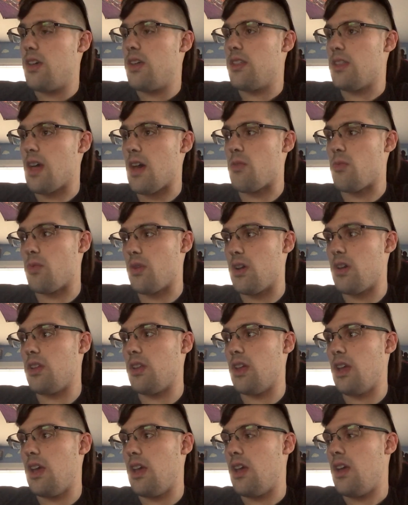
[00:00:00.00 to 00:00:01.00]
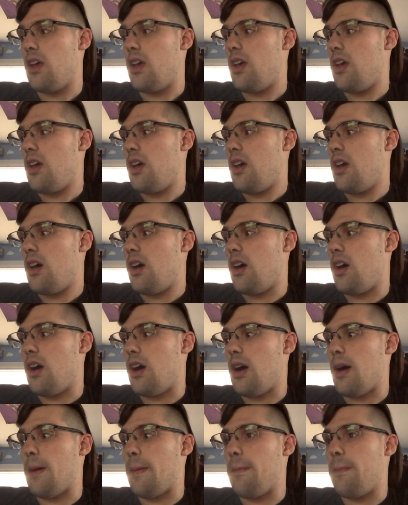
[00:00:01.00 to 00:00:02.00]
That really
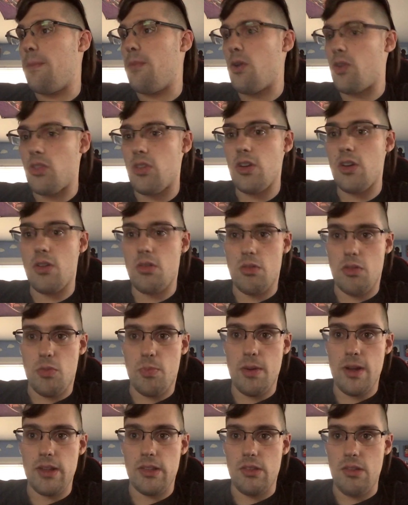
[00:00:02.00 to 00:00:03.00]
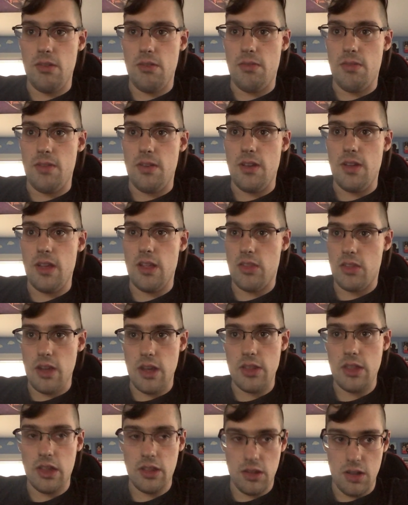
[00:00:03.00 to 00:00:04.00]
uh, puts into perspective and say
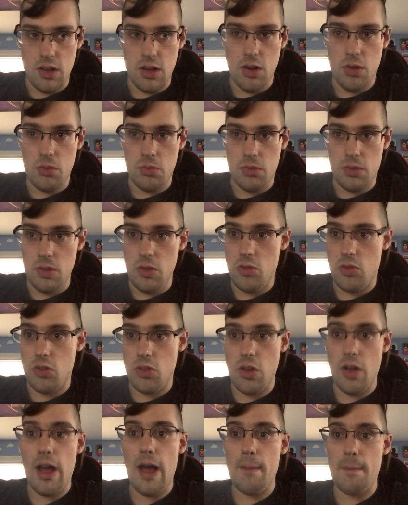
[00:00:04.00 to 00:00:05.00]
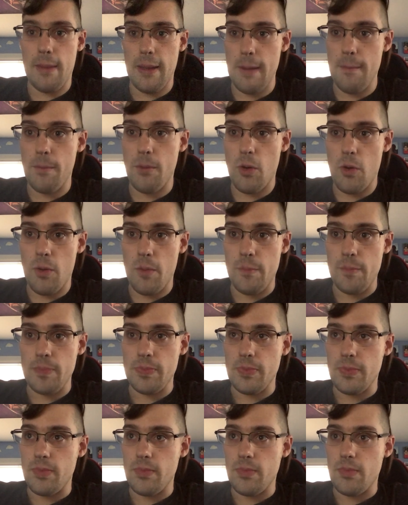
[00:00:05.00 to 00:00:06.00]
that, you know, you still have people
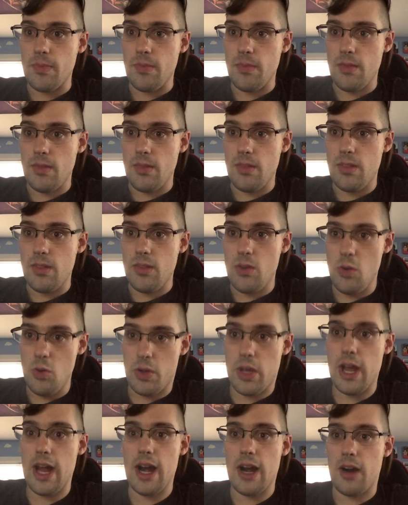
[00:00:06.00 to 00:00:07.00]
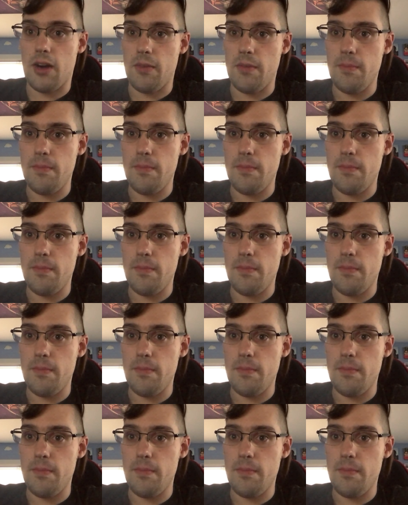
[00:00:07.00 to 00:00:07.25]
who care.